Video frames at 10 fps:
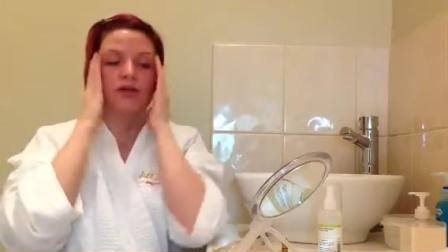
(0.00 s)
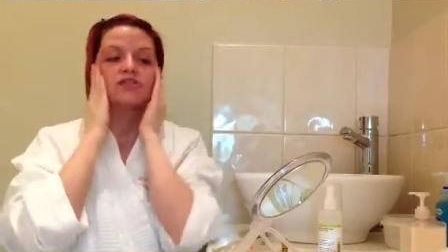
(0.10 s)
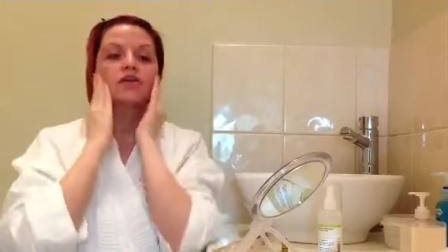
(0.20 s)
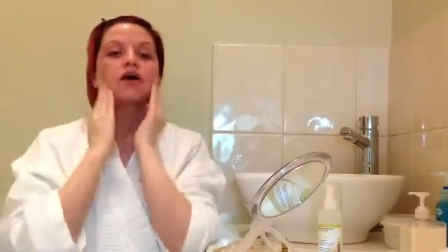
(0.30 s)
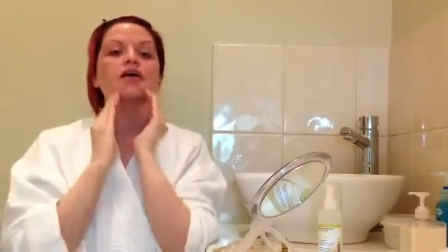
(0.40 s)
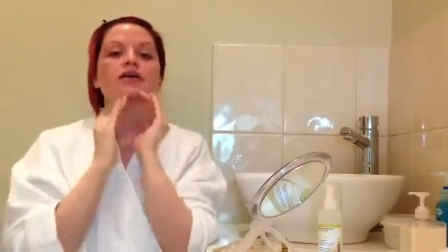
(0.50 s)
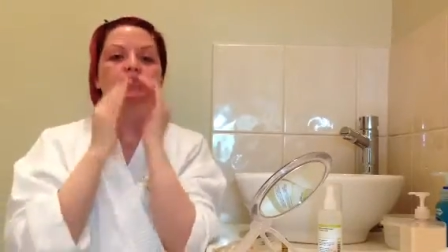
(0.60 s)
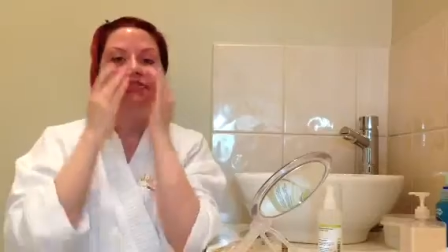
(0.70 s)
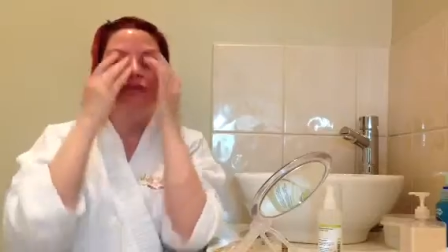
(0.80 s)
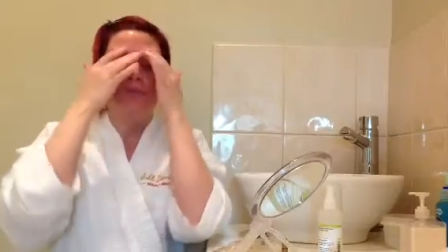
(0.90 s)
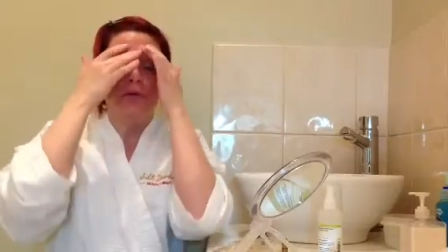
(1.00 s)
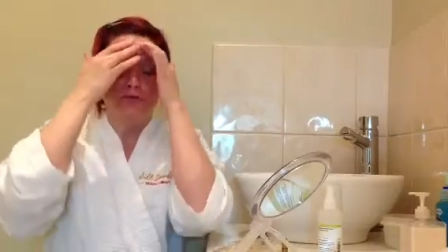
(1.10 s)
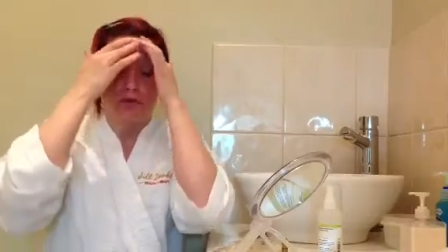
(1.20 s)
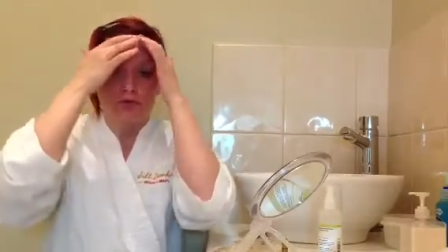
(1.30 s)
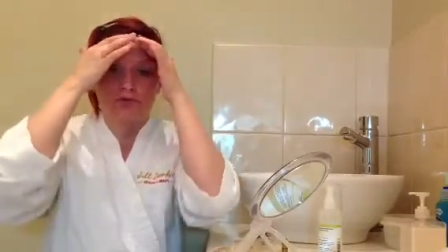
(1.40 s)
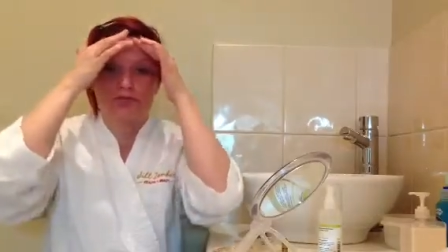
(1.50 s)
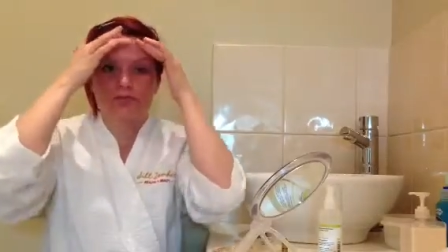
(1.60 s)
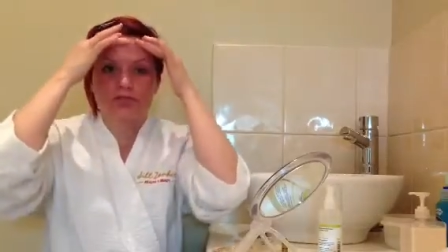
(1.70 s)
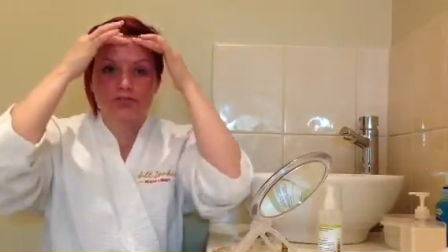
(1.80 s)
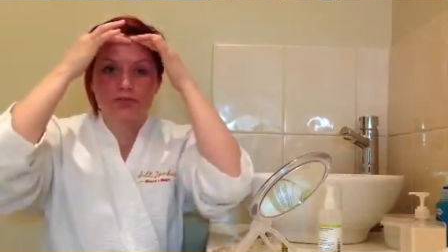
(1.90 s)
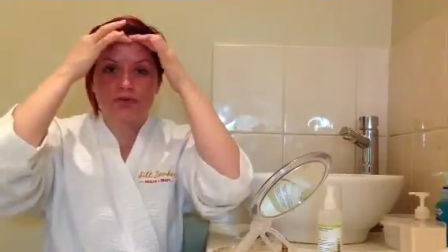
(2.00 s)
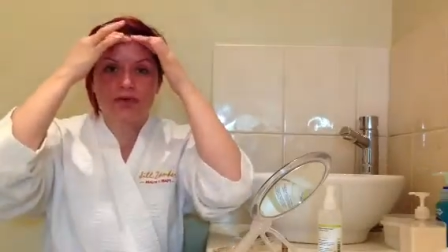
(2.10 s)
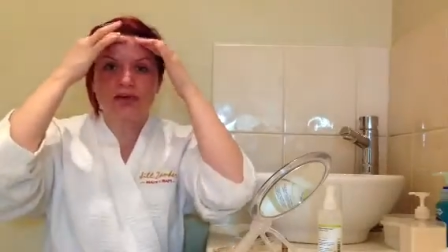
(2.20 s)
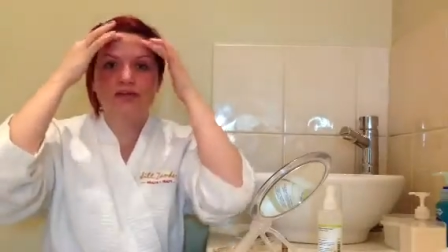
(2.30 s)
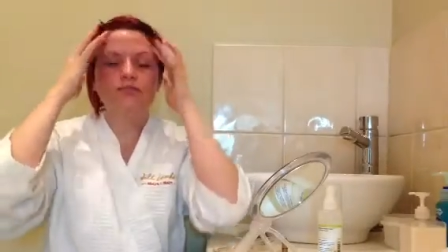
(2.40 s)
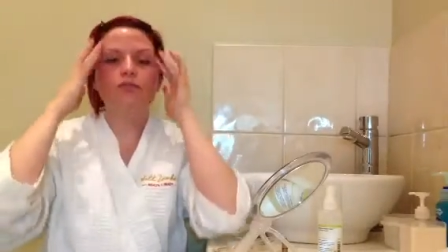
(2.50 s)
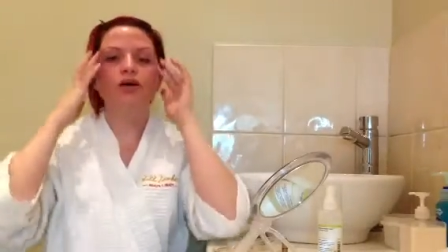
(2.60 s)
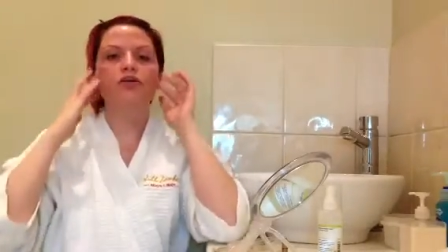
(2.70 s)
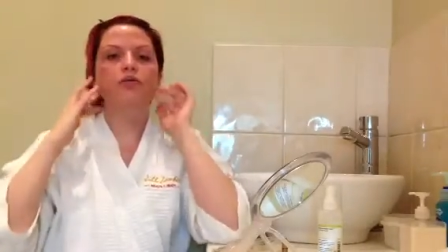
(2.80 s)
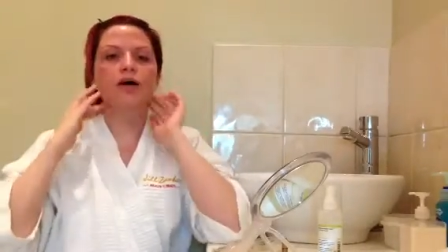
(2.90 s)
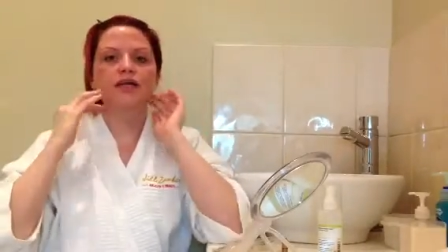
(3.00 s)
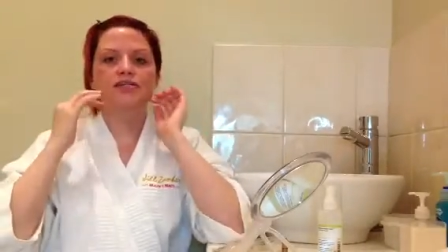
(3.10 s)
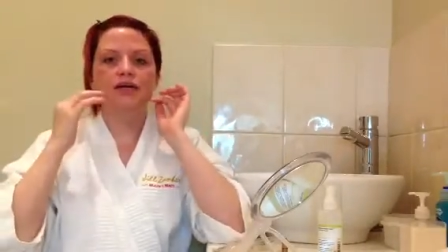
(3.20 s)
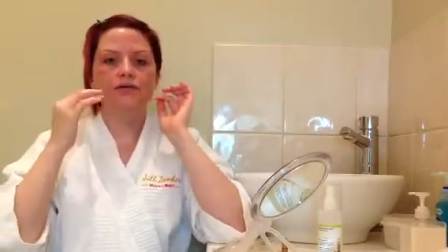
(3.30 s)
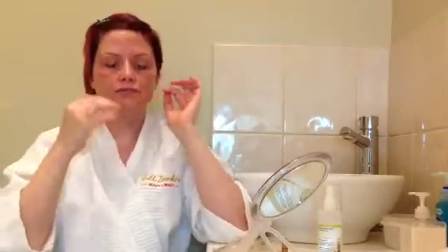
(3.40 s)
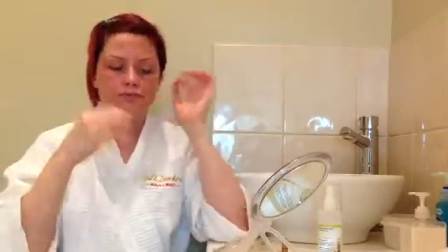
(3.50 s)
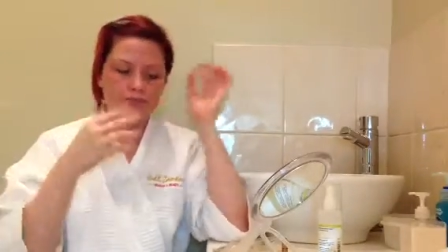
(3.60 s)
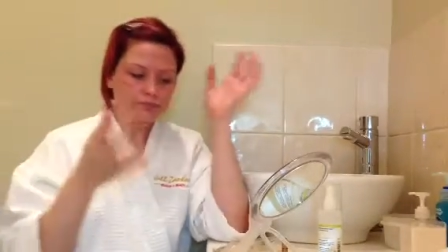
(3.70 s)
So I like to start my roller from the top of the head and work your way down.